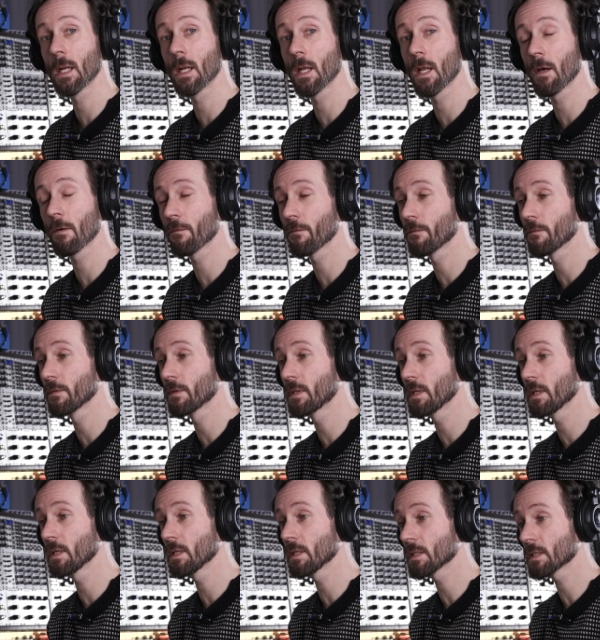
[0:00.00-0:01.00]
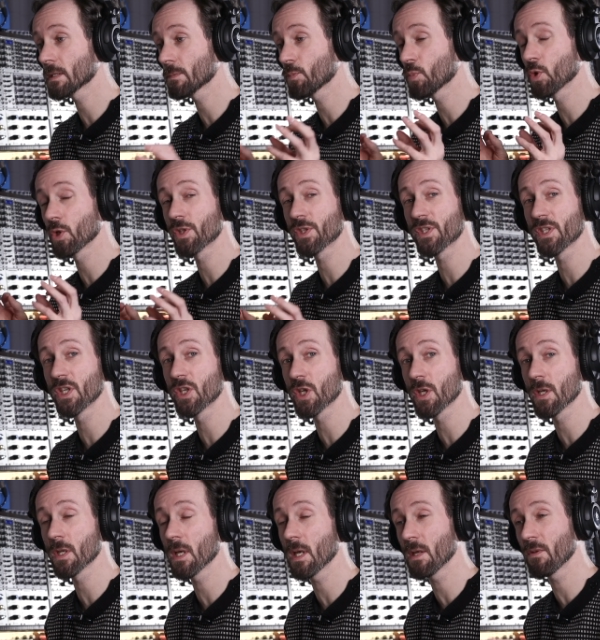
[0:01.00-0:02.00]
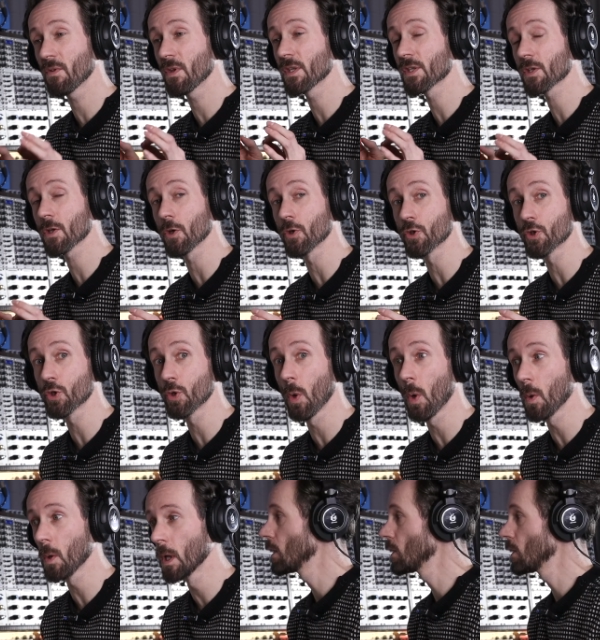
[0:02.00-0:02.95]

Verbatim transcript: love this precision and this control